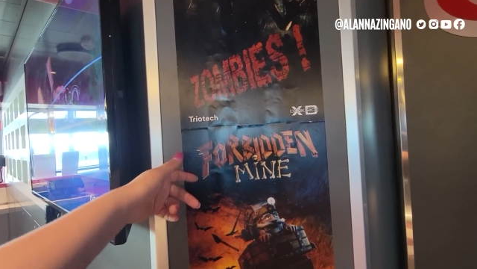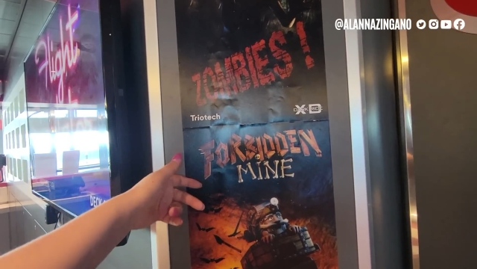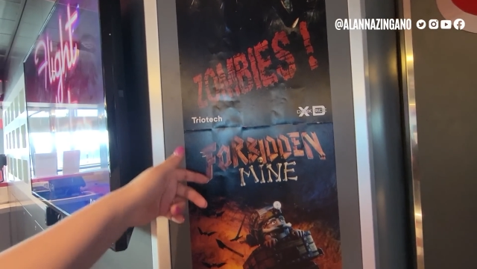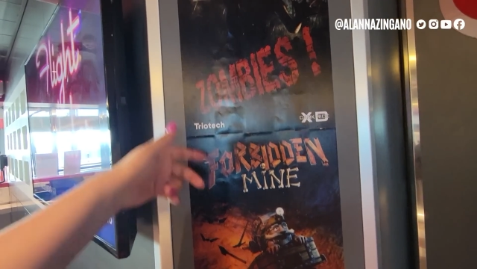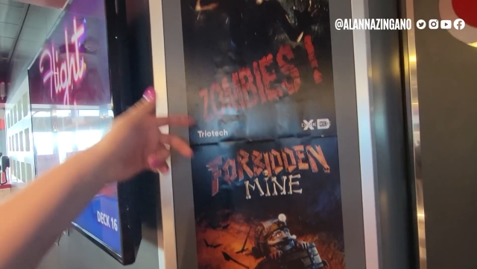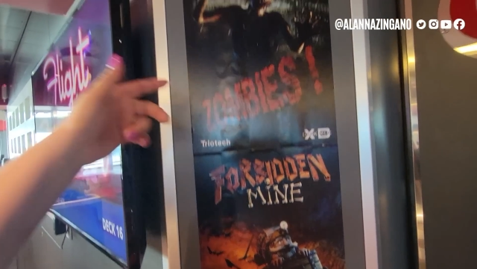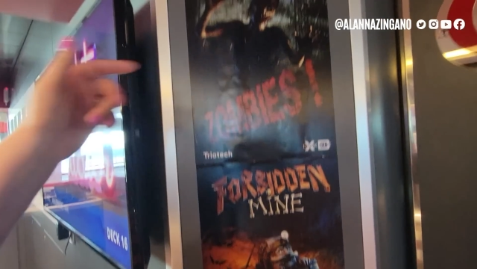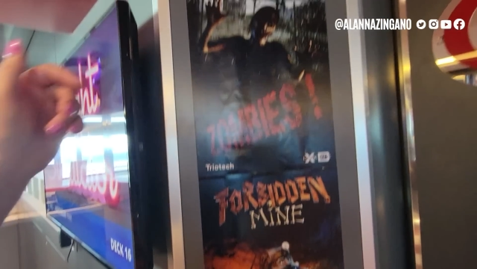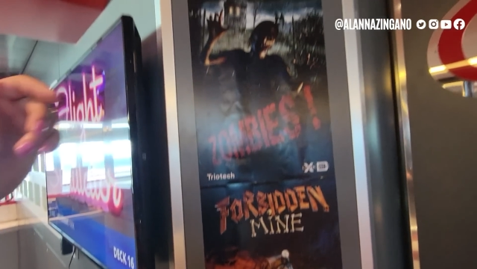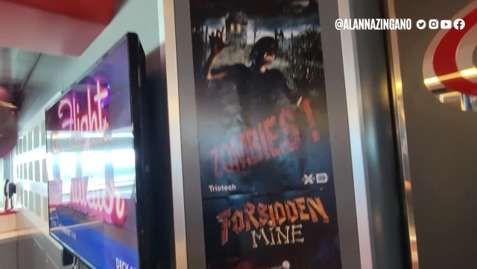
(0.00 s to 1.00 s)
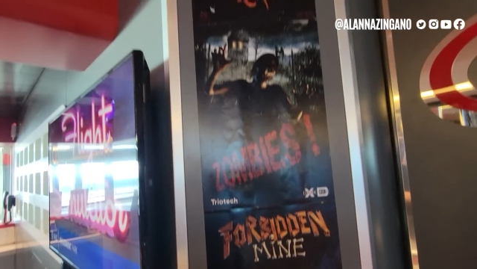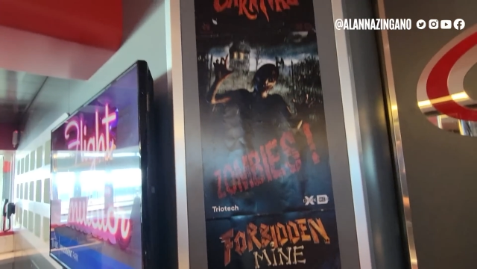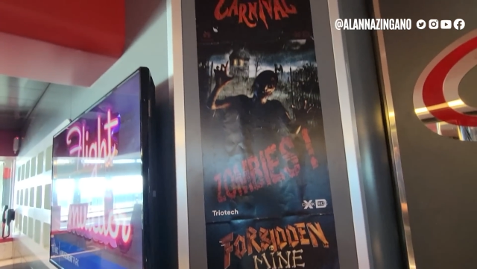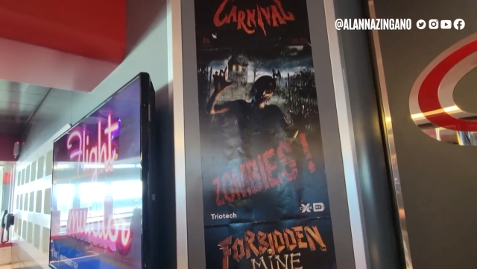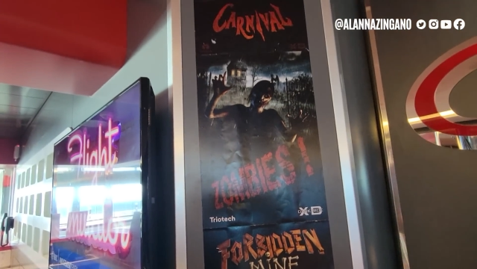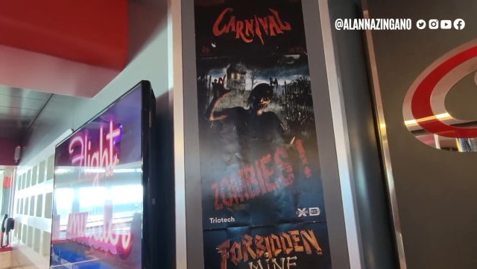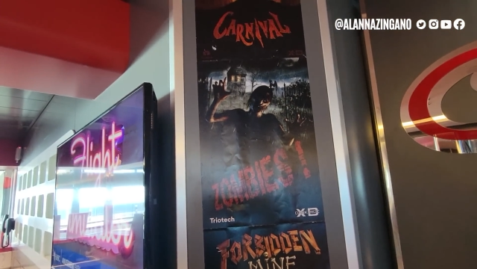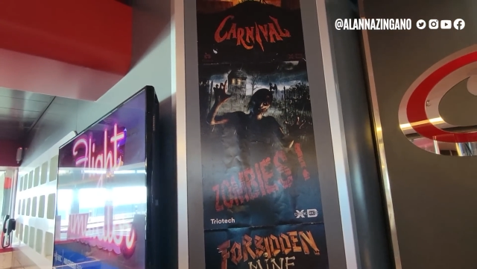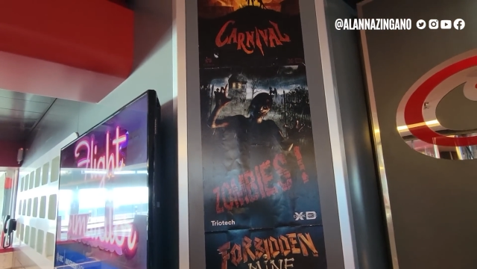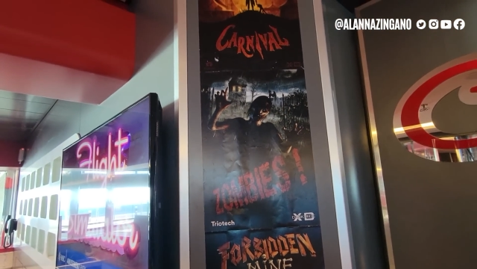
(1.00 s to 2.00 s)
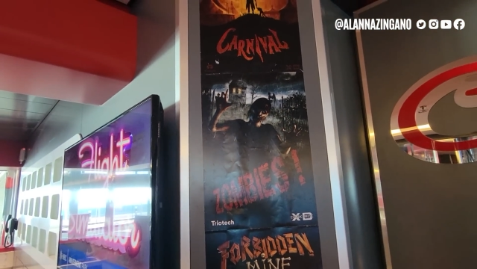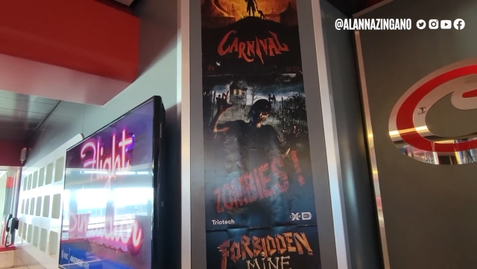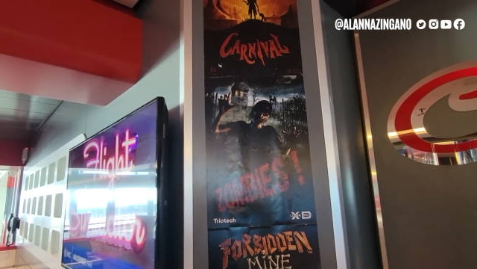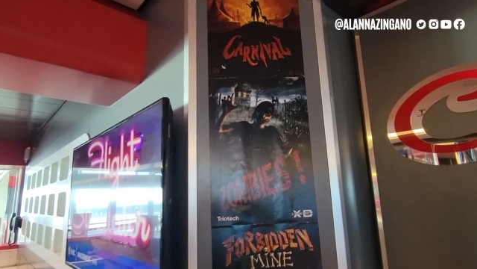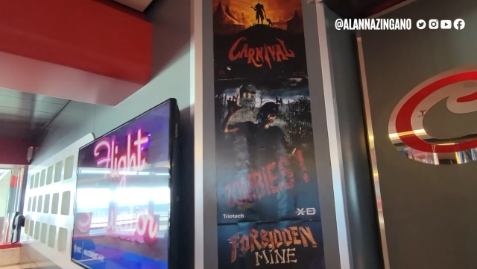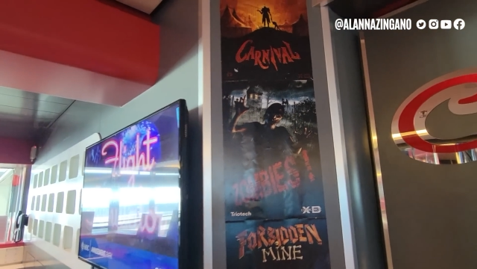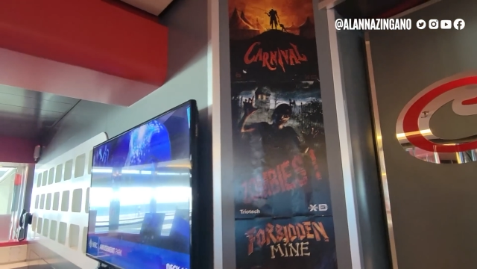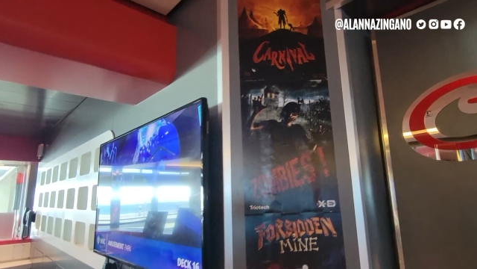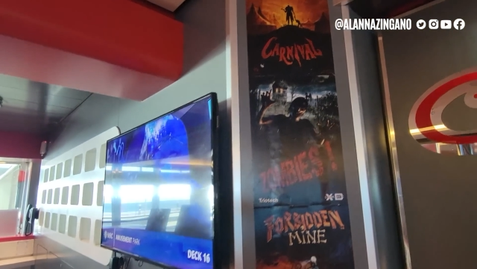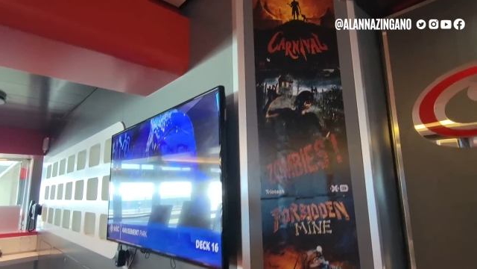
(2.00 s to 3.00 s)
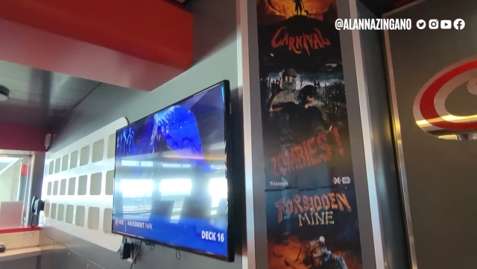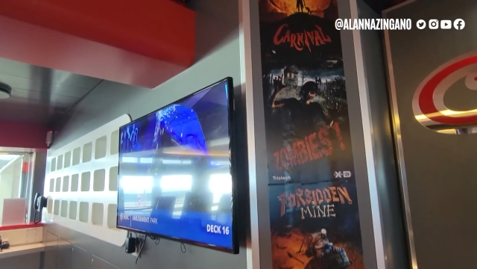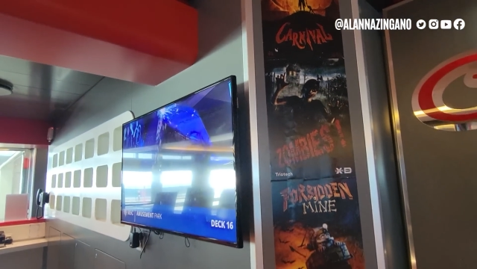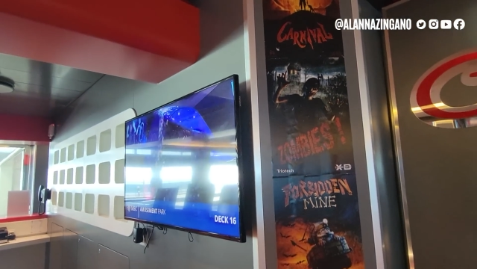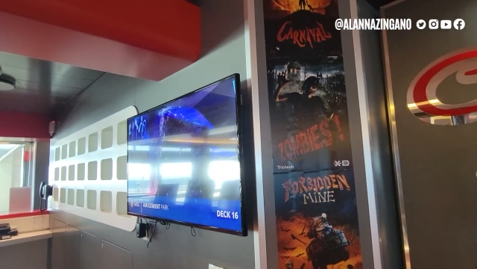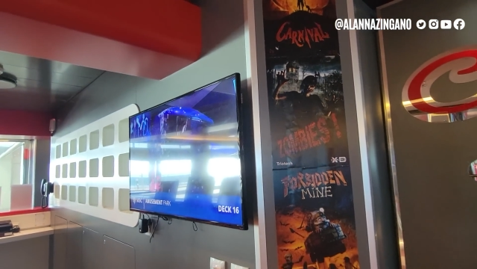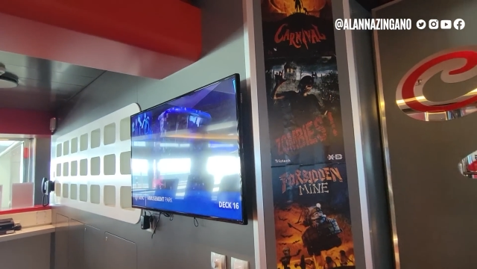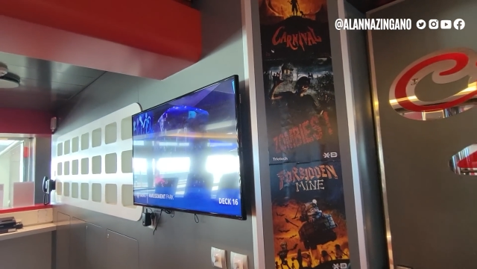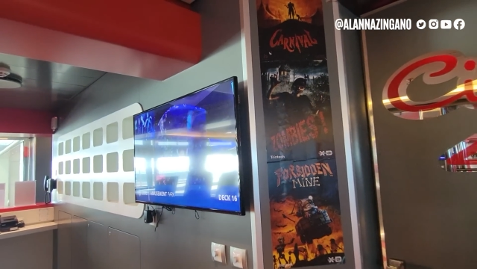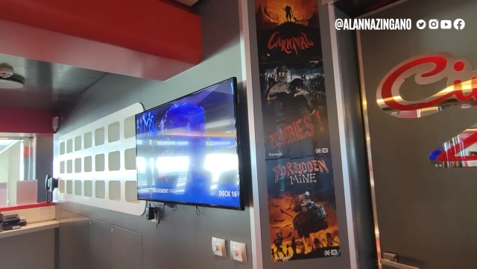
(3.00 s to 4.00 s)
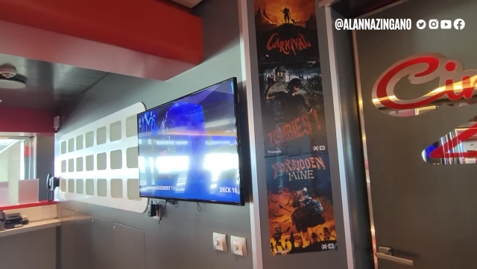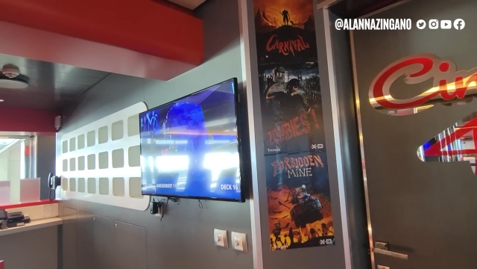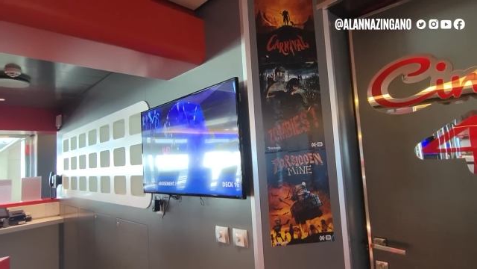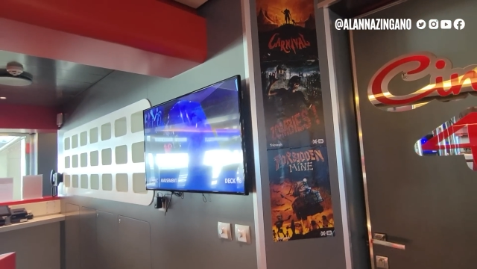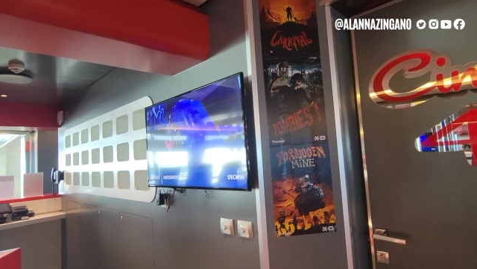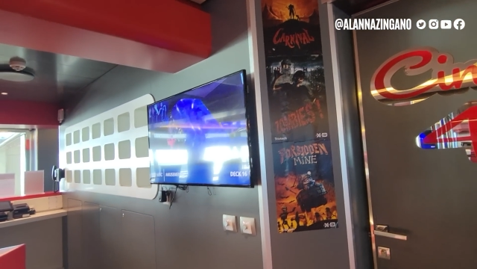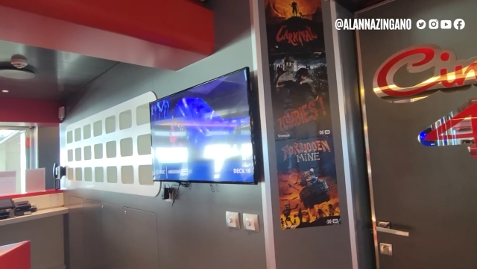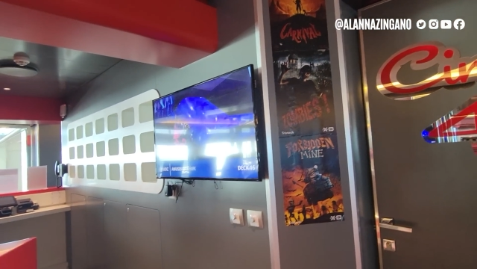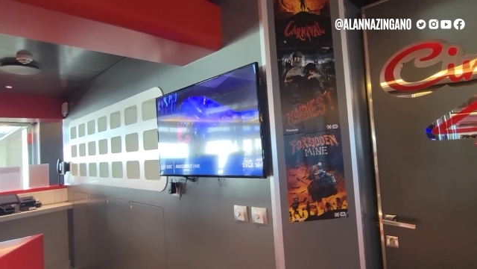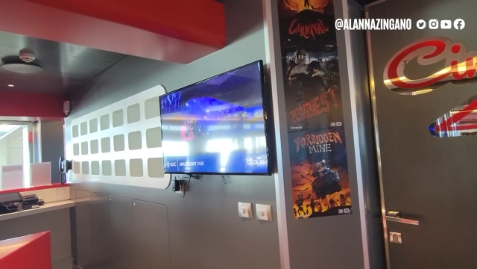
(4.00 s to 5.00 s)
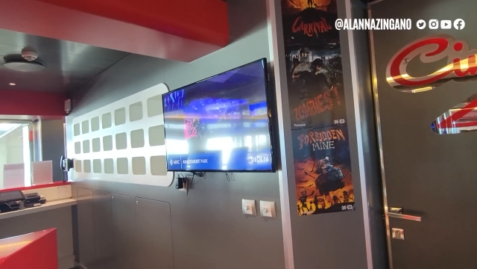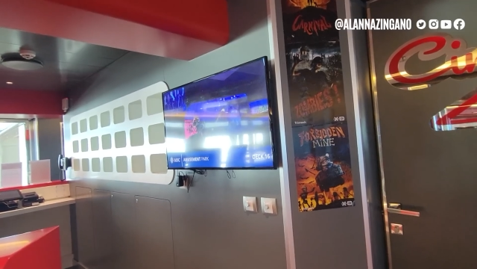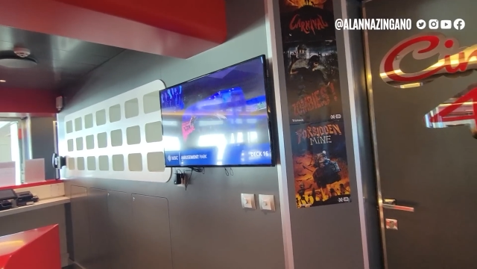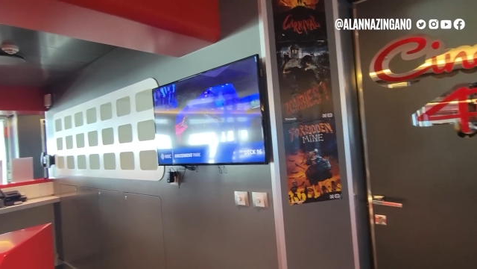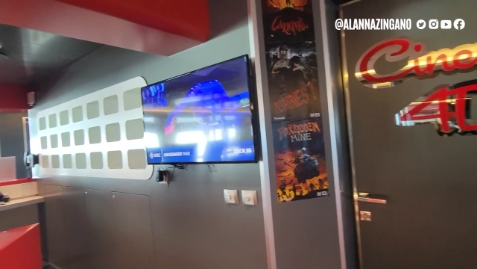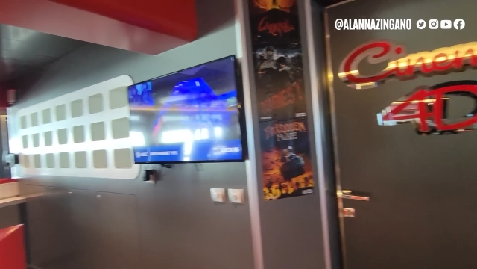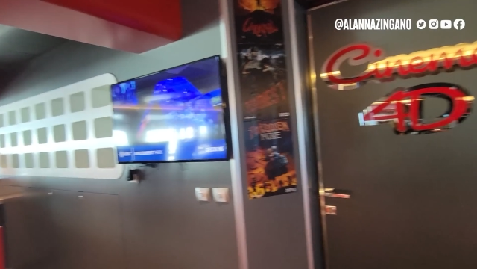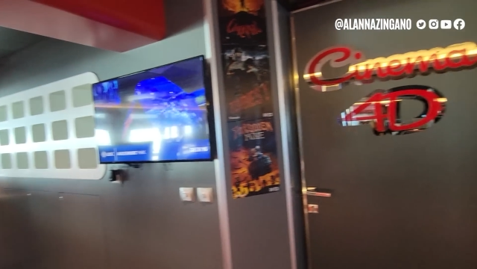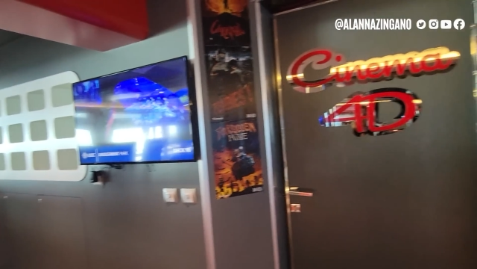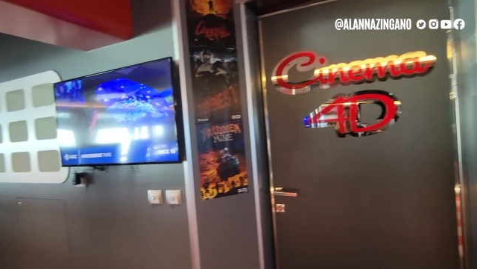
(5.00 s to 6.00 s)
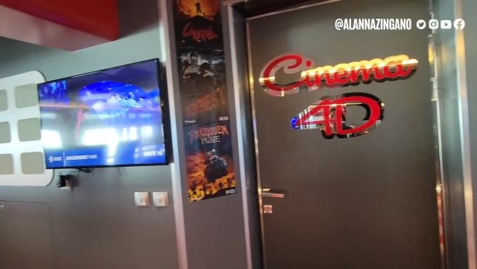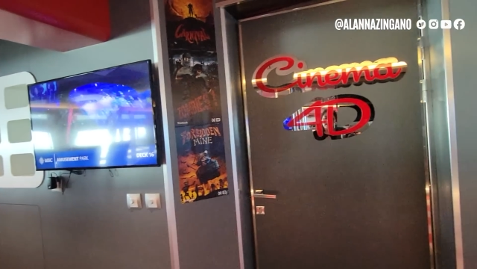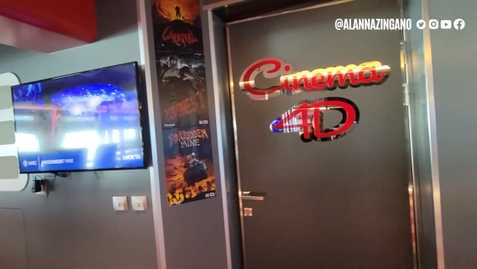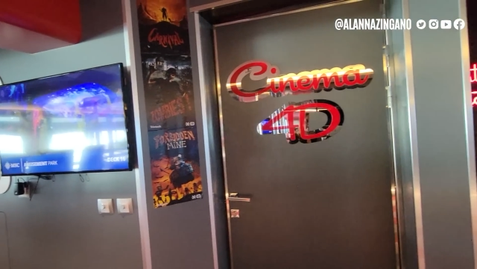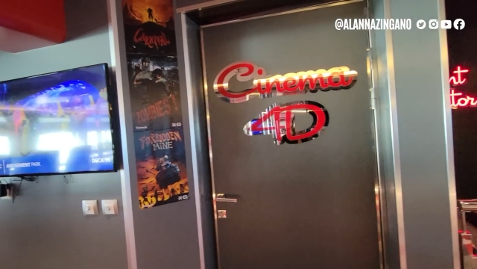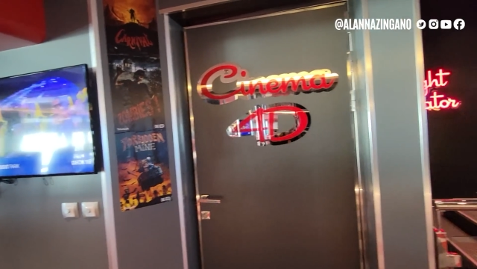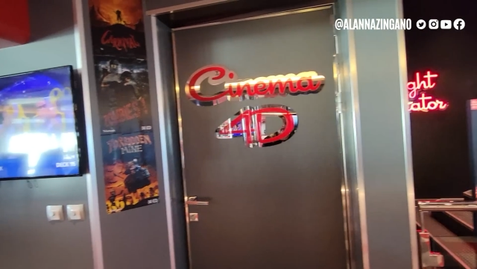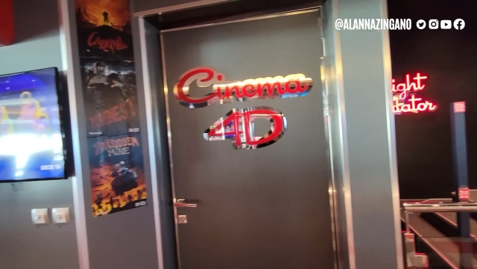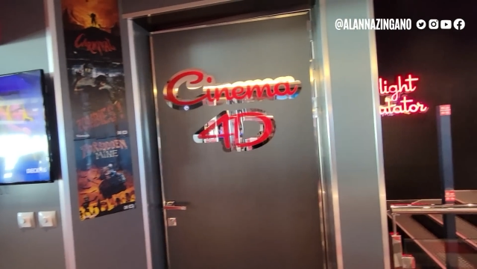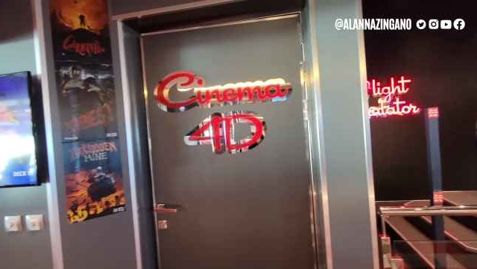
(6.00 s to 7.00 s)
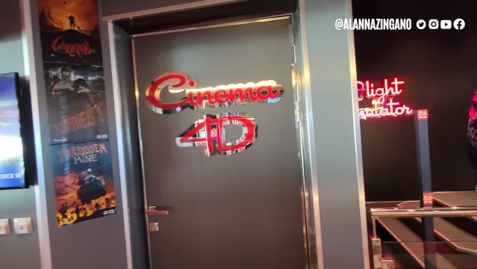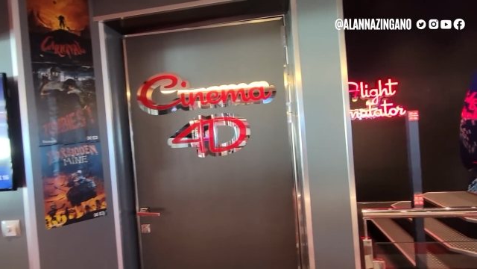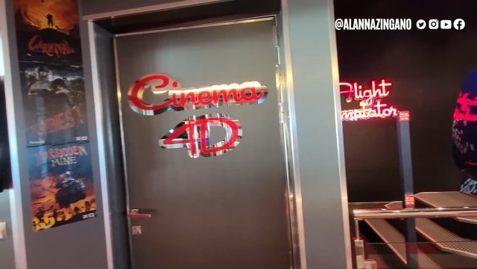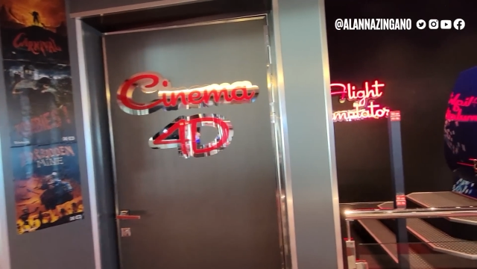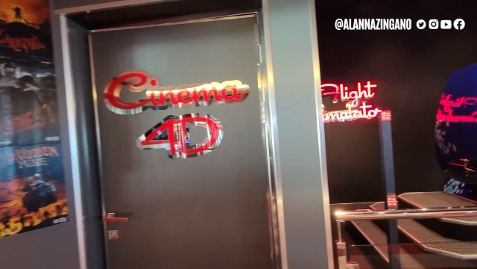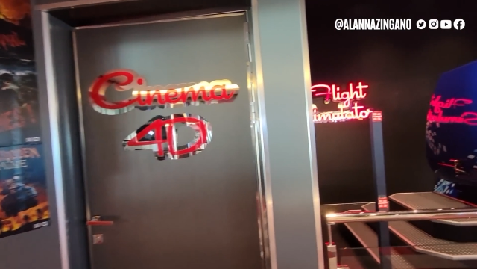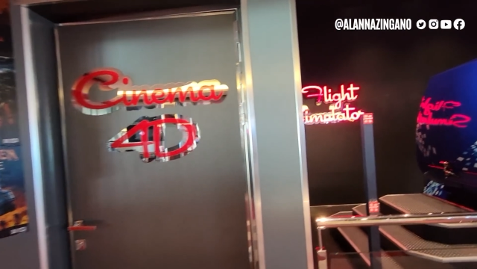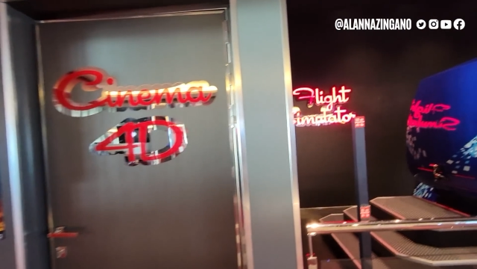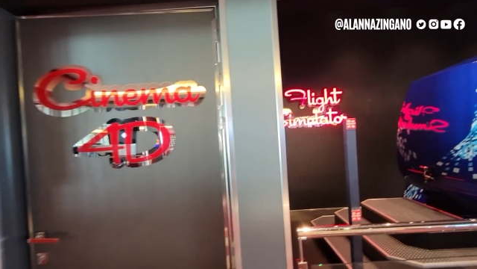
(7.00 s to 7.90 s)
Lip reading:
[unreadable: no face in view]